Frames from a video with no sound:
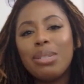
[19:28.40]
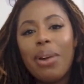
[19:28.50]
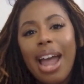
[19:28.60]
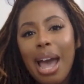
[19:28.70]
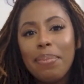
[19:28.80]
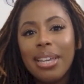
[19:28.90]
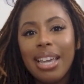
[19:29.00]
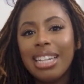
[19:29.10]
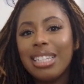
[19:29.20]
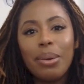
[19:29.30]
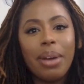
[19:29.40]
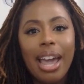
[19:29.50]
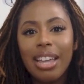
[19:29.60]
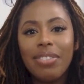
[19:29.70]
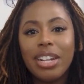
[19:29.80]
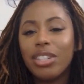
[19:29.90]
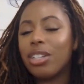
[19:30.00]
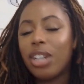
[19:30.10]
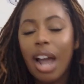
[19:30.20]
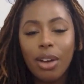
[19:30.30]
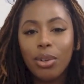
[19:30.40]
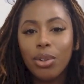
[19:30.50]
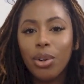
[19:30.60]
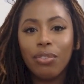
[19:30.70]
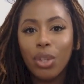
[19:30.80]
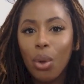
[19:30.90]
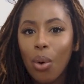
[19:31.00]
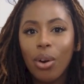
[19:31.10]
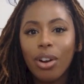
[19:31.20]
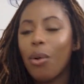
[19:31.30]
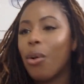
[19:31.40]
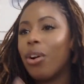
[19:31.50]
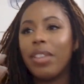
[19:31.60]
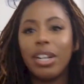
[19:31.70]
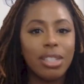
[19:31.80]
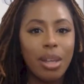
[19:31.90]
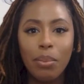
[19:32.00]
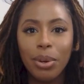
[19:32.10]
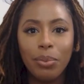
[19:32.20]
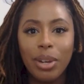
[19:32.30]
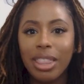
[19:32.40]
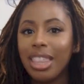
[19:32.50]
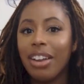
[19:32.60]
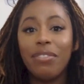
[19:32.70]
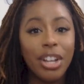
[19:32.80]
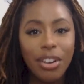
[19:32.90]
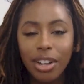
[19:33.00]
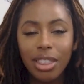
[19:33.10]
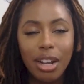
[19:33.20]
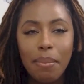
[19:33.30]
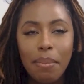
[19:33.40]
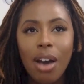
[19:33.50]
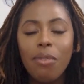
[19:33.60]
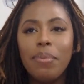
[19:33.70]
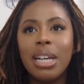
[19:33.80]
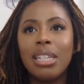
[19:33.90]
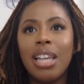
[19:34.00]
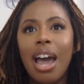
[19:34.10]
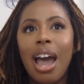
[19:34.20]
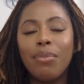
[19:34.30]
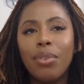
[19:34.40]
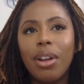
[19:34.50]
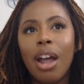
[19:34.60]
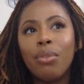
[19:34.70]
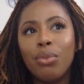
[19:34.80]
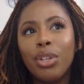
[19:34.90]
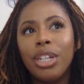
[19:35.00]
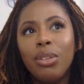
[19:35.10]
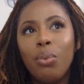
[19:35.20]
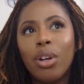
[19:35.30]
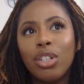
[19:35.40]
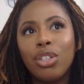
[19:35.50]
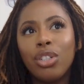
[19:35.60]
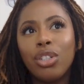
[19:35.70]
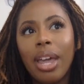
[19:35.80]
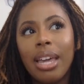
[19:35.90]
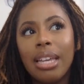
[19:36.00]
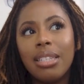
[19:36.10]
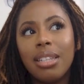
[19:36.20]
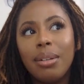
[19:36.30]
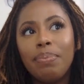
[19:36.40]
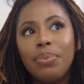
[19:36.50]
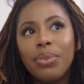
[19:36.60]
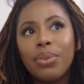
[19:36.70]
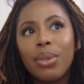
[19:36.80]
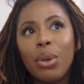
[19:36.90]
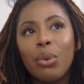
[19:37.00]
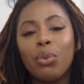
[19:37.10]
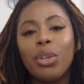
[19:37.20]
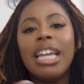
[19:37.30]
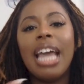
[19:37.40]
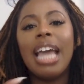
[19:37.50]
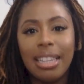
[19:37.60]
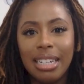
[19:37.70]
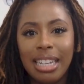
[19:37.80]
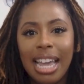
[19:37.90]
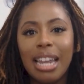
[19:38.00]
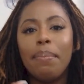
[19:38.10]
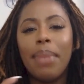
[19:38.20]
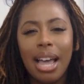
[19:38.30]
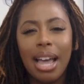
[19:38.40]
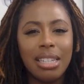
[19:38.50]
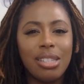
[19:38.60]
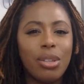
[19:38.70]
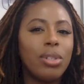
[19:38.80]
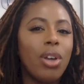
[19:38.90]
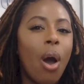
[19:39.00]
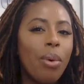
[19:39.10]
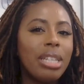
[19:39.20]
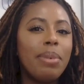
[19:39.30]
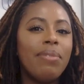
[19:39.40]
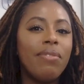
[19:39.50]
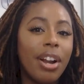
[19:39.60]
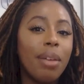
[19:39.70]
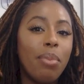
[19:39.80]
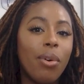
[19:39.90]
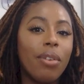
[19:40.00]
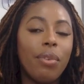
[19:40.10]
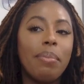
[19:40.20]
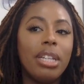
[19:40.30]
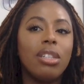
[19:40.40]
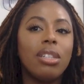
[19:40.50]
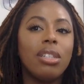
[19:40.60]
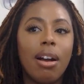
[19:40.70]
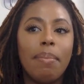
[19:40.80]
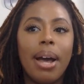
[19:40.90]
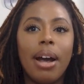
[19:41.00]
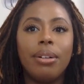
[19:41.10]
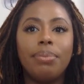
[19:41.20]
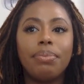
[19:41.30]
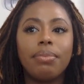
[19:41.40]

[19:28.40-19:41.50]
we're happy. And it's okay if there's a child on the floor, or if there's someone with their finger in their mouth, because I really want to showcase reality and a balance. So it's always been very important for me to talk about,